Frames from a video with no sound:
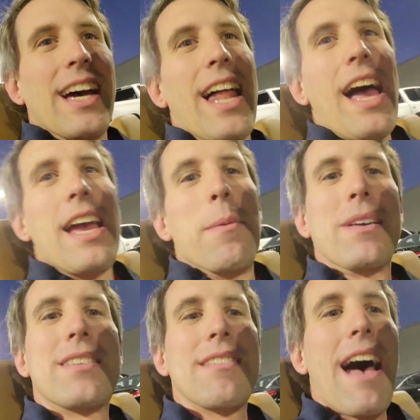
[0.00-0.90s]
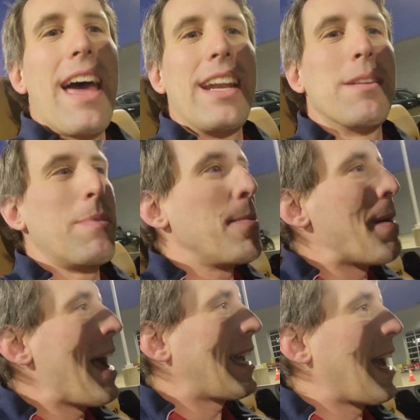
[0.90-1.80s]
I am excited to be
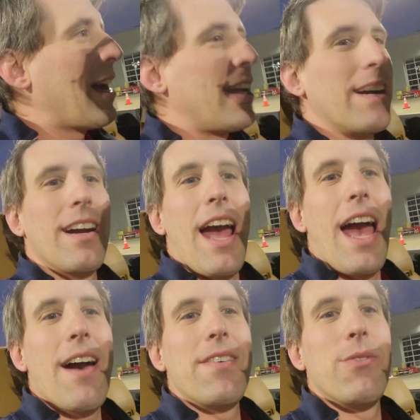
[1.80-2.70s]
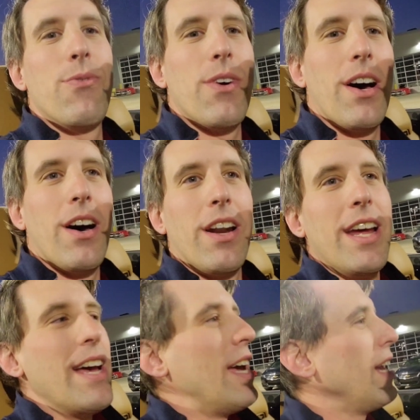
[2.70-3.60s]
back out here having fun
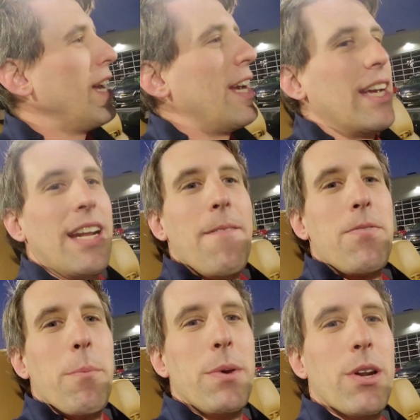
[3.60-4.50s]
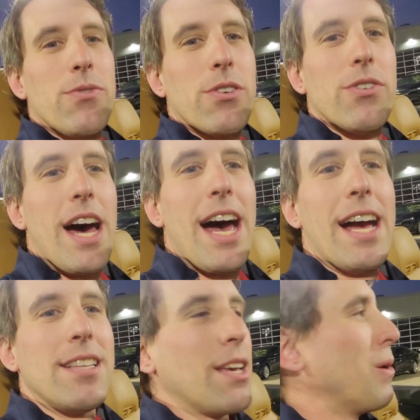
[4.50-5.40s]
in the beautiful
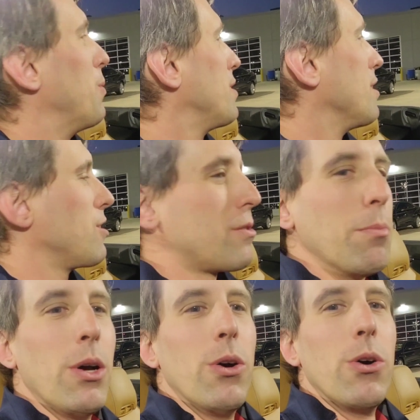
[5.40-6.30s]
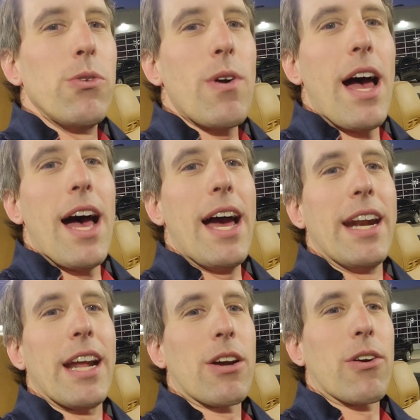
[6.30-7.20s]
rides with the smooth ride
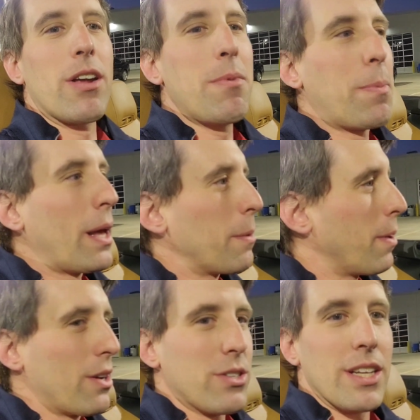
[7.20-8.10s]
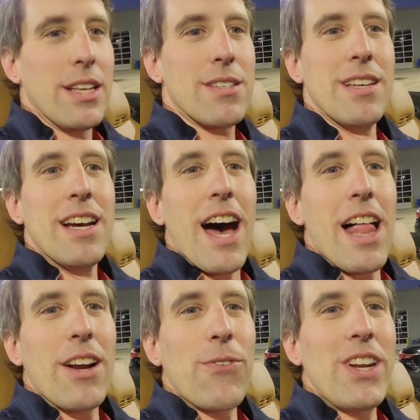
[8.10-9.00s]
and the creamy peanut butter seats.
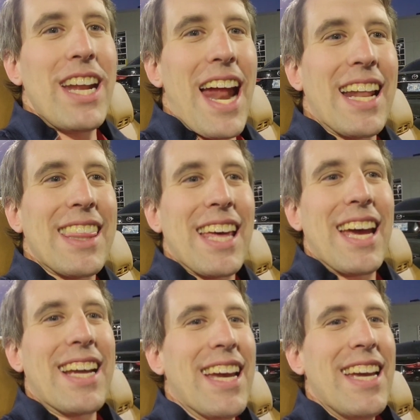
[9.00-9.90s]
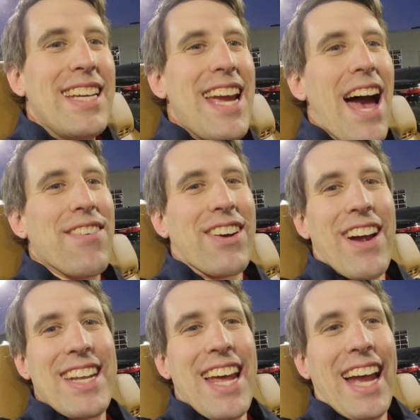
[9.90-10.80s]
Holler if you need anything. You have a
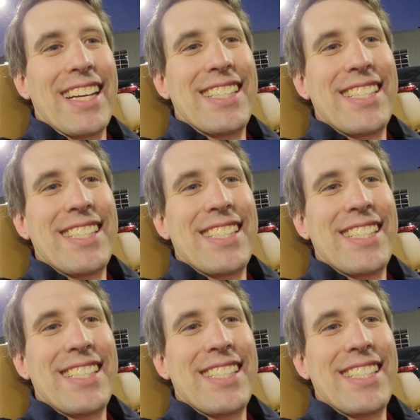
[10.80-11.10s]
great day.